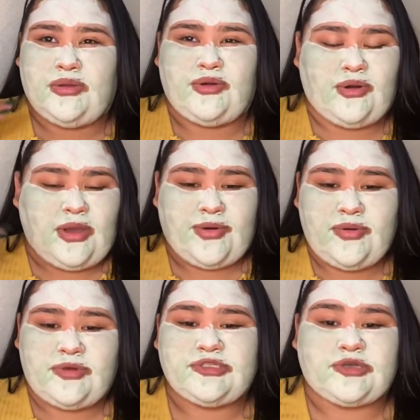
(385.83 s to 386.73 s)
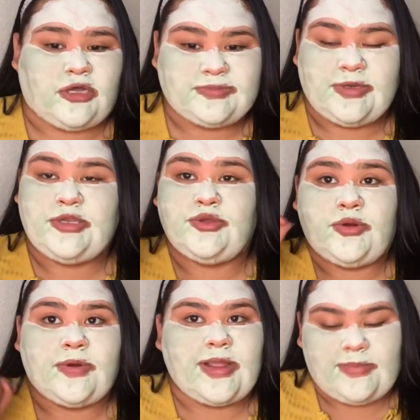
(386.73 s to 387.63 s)
girl, I don't know what it's called, but you
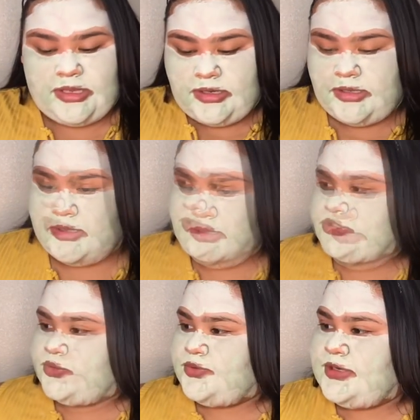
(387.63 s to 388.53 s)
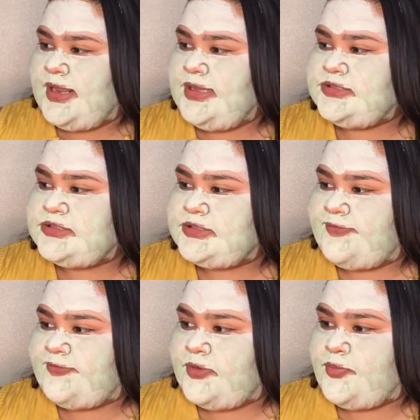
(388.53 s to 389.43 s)
know what I mean. Okay, so next
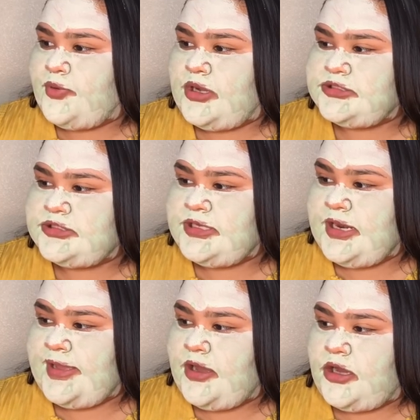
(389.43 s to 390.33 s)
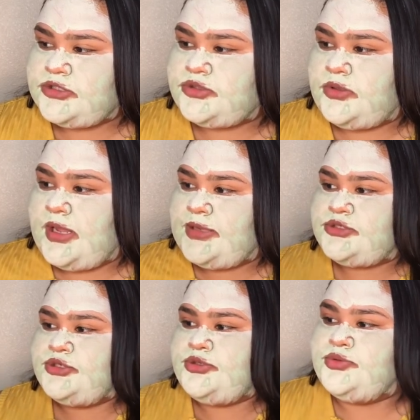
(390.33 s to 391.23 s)
for bronzing, I also like
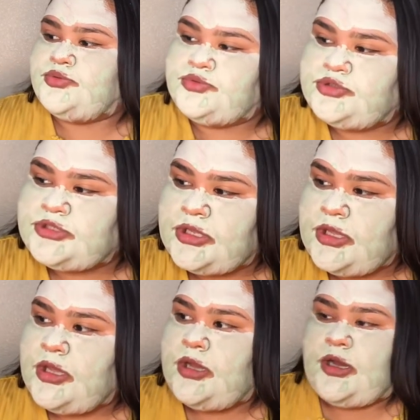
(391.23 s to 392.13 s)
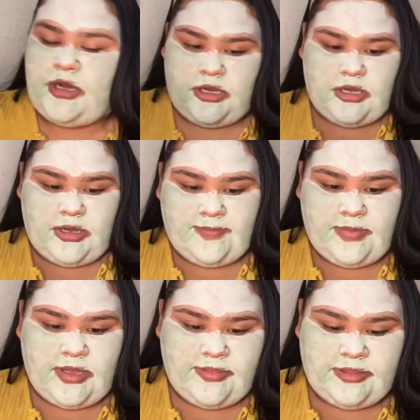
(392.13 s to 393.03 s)
to use
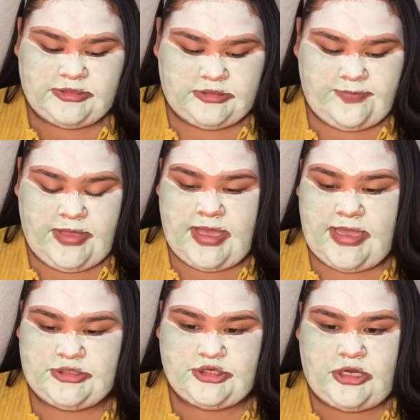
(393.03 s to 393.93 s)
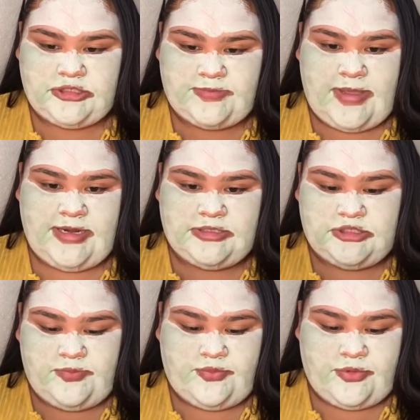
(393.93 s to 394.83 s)
this BH
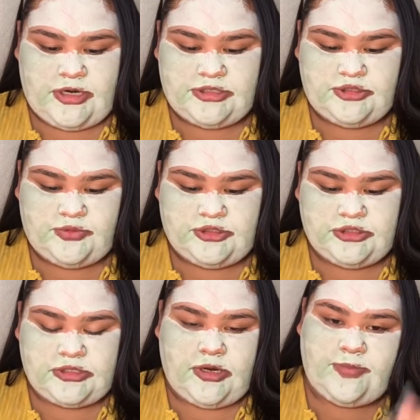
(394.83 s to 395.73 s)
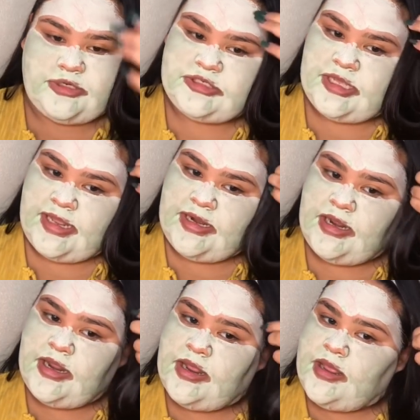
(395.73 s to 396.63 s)
Cosmetics brush, which is the number
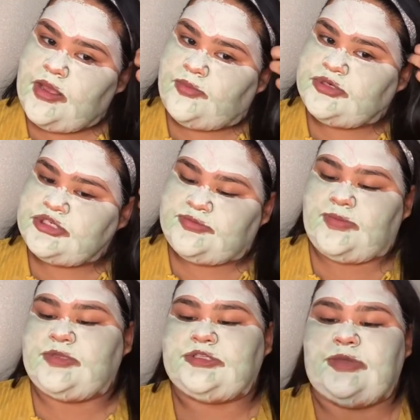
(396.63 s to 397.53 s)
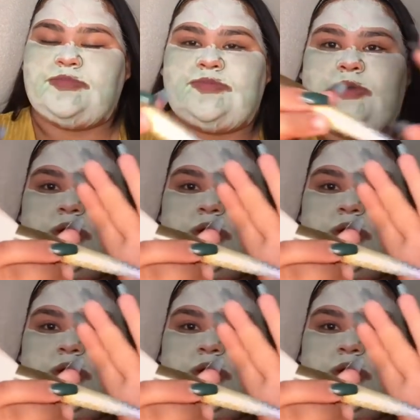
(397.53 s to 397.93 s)
10, which is from the same